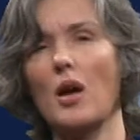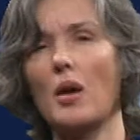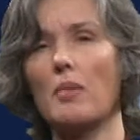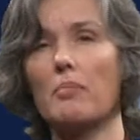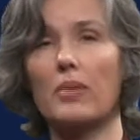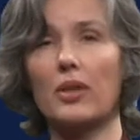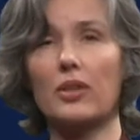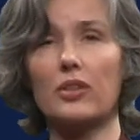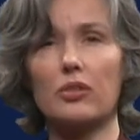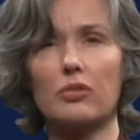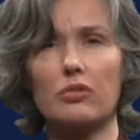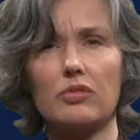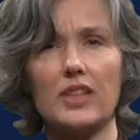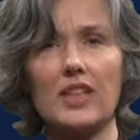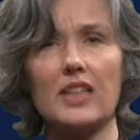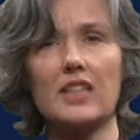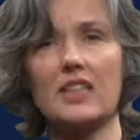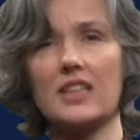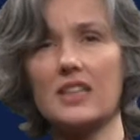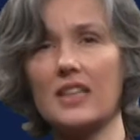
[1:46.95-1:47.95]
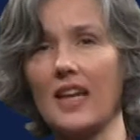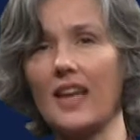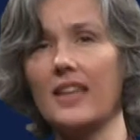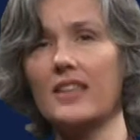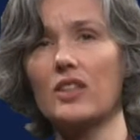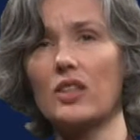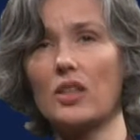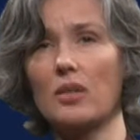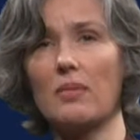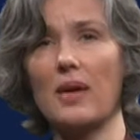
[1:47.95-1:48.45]
but to reach 10 to
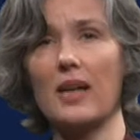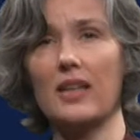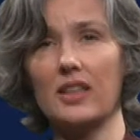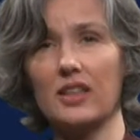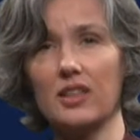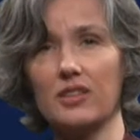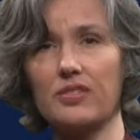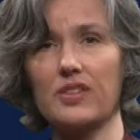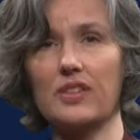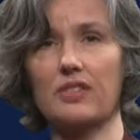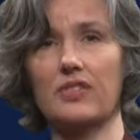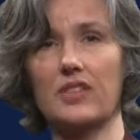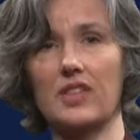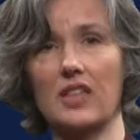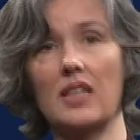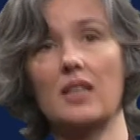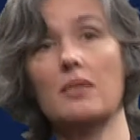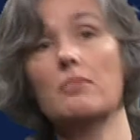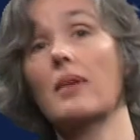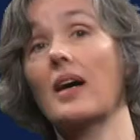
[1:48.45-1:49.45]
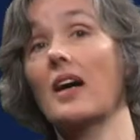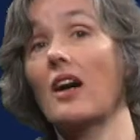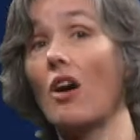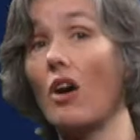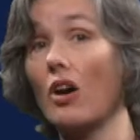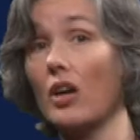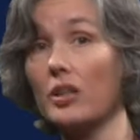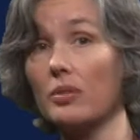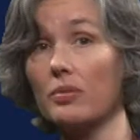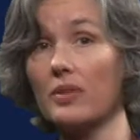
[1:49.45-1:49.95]
the minus 15 by
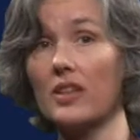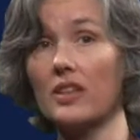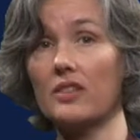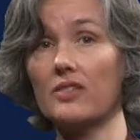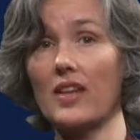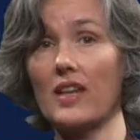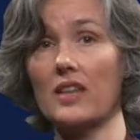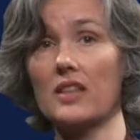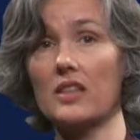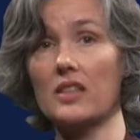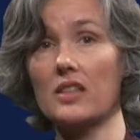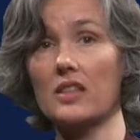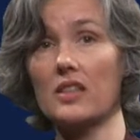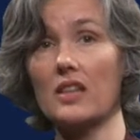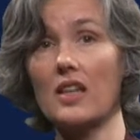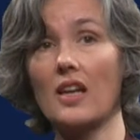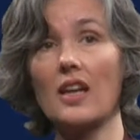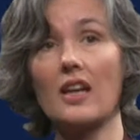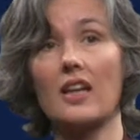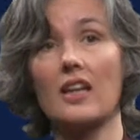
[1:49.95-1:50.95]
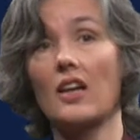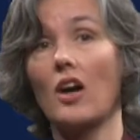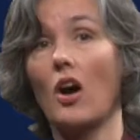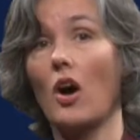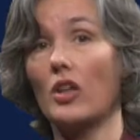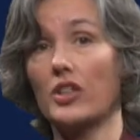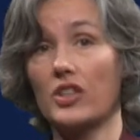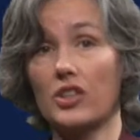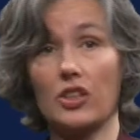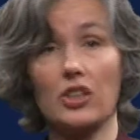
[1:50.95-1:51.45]
hardware advances
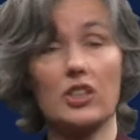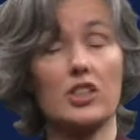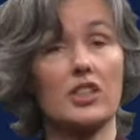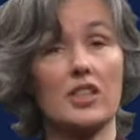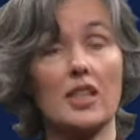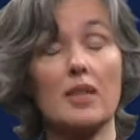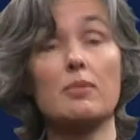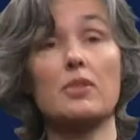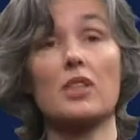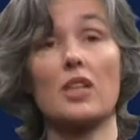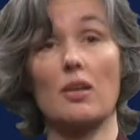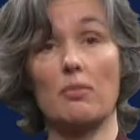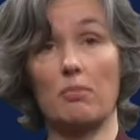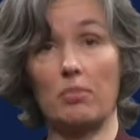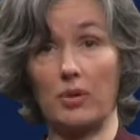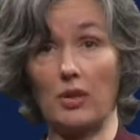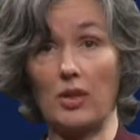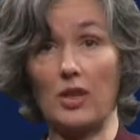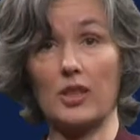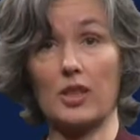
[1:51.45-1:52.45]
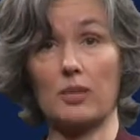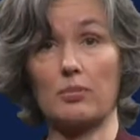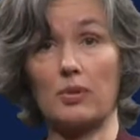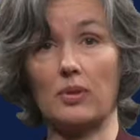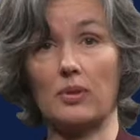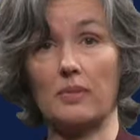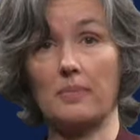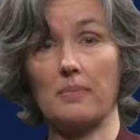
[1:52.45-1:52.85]
just seems implausible.